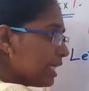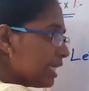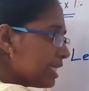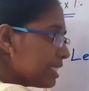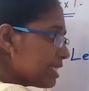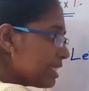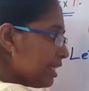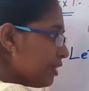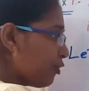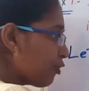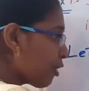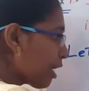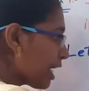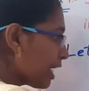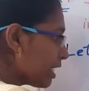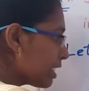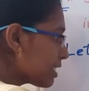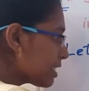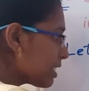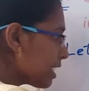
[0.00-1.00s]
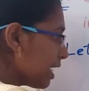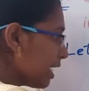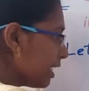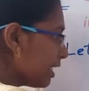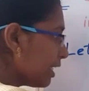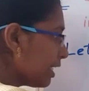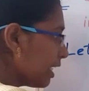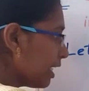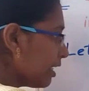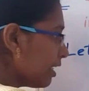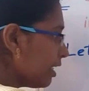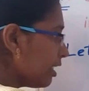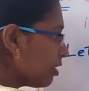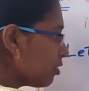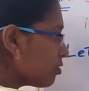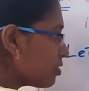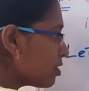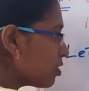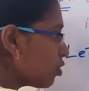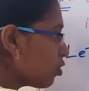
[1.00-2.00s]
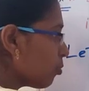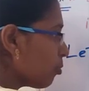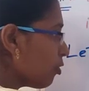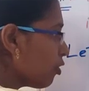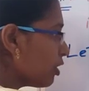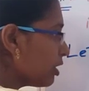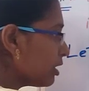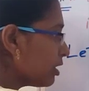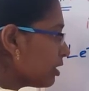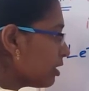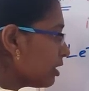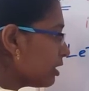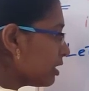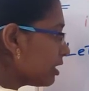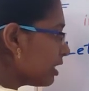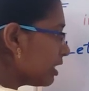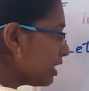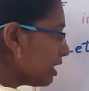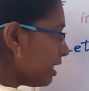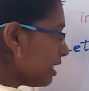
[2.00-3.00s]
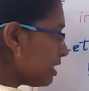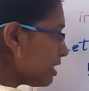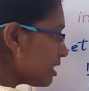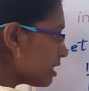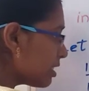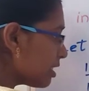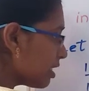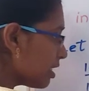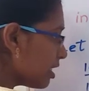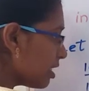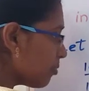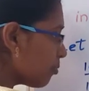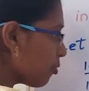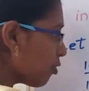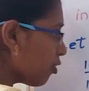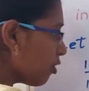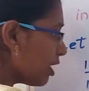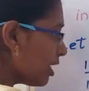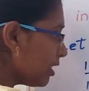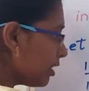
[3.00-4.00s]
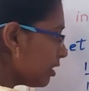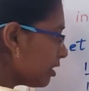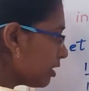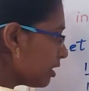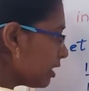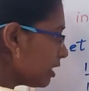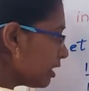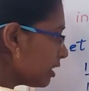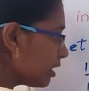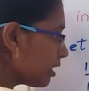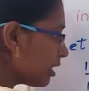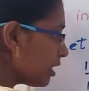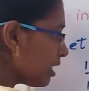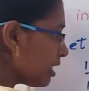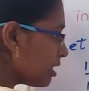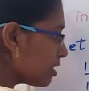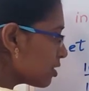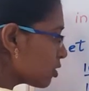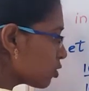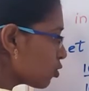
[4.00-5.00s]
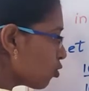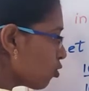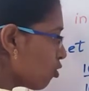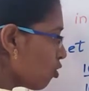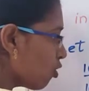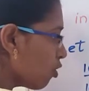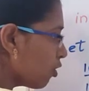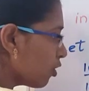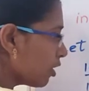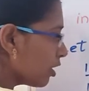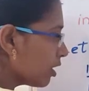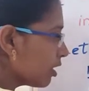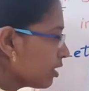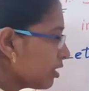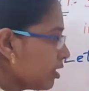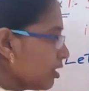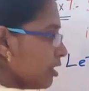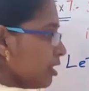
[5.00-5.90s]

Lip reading: digit right side. 10 into 0.33 is 3.33 and so on.